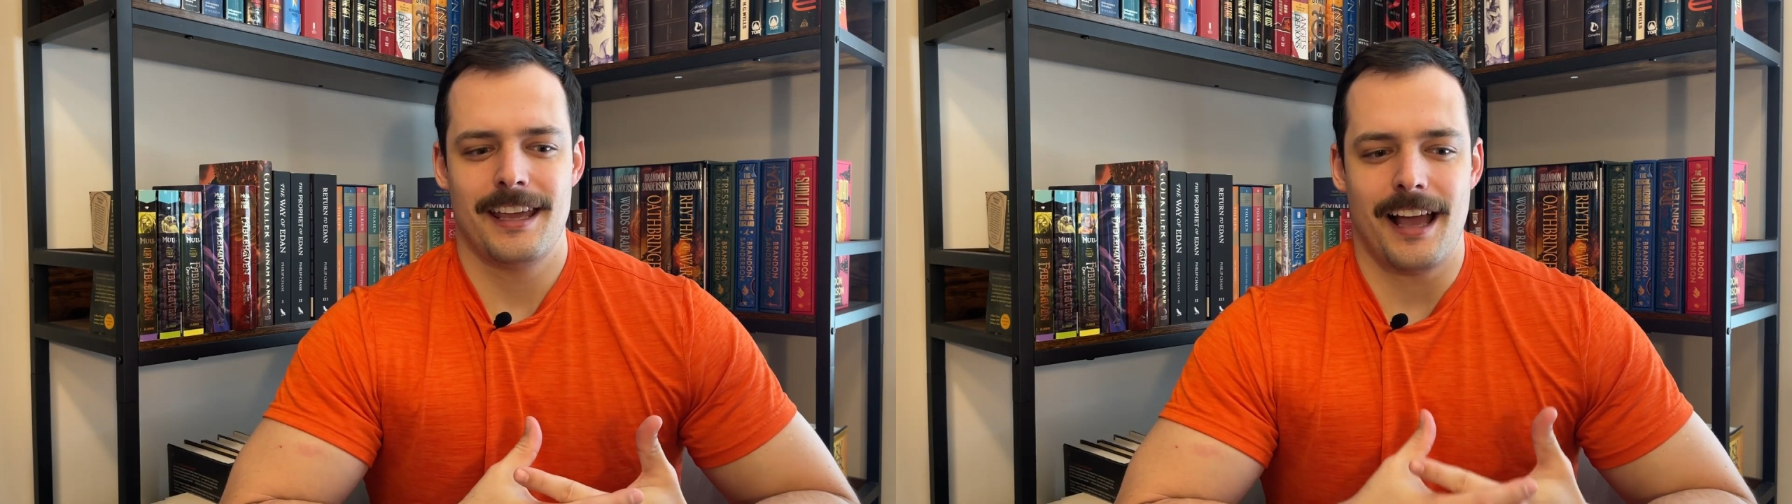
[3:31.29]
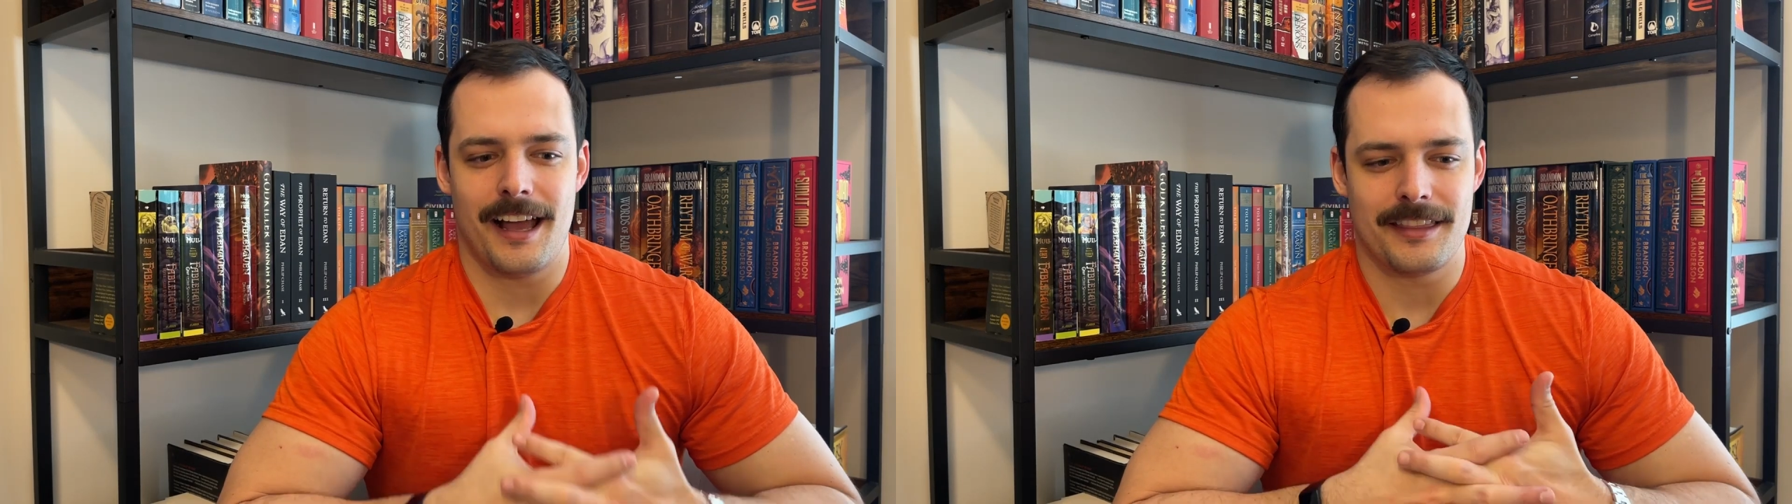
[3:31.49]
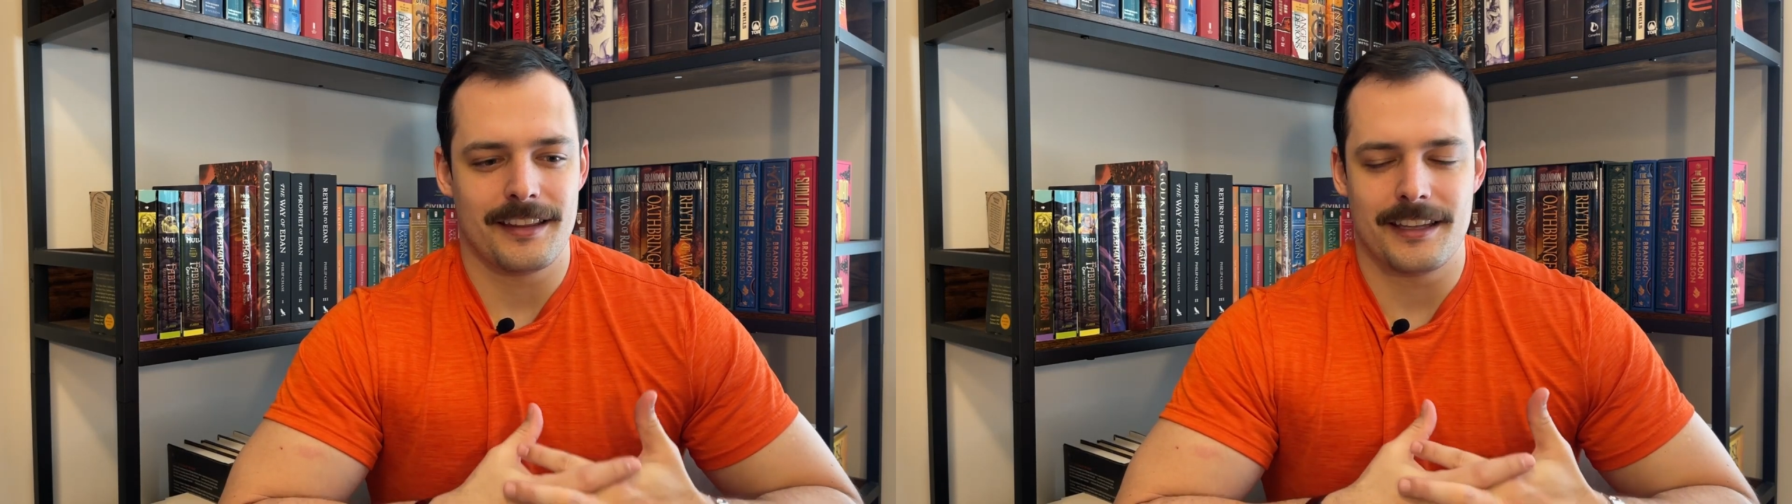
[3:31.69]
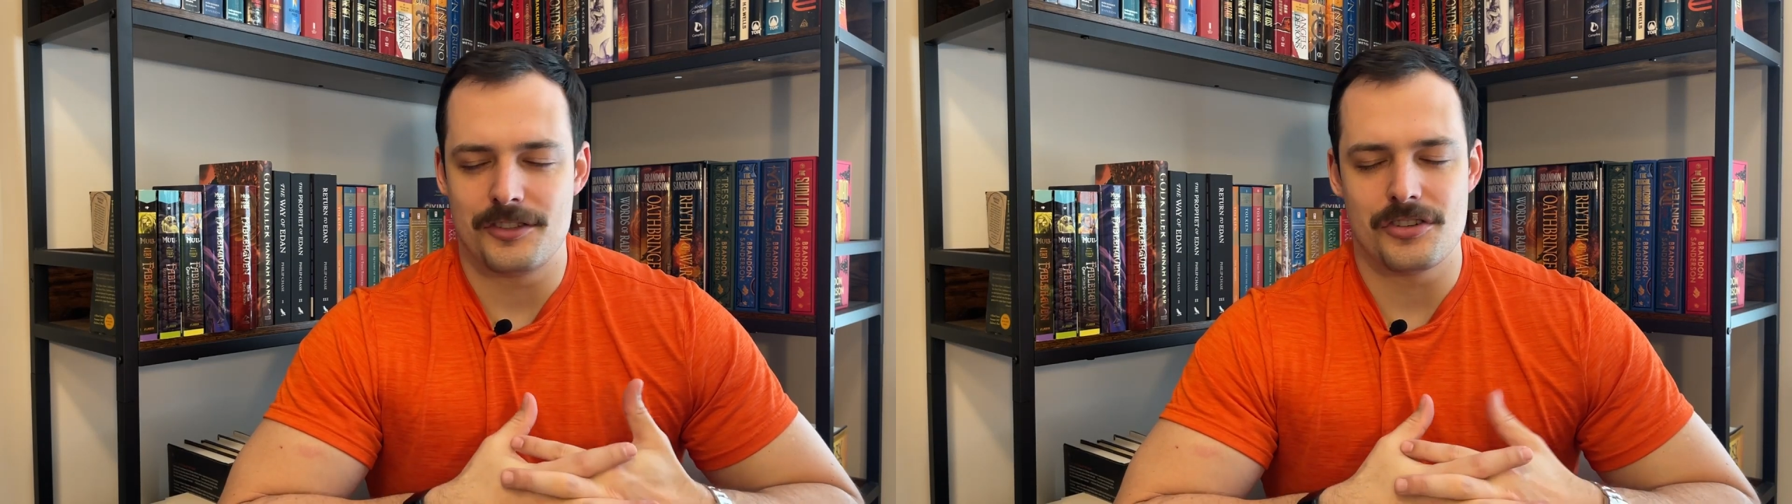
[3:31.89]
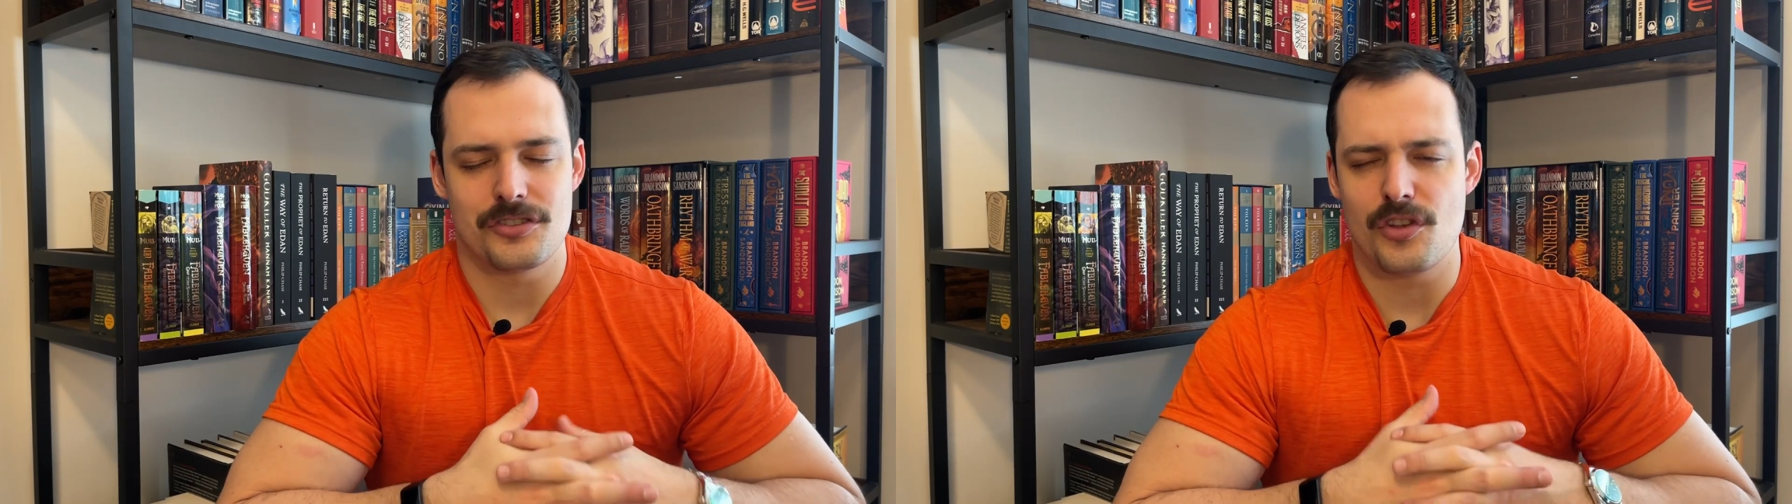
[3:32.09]
I think it's
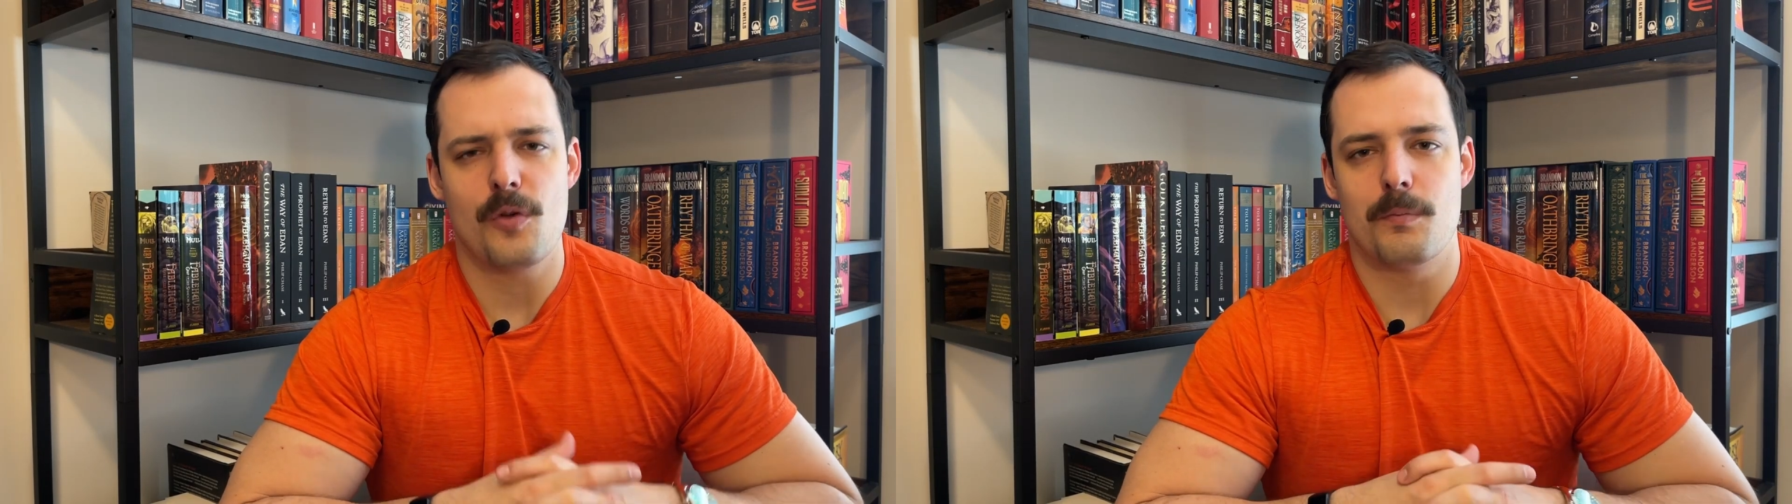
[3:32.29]
just so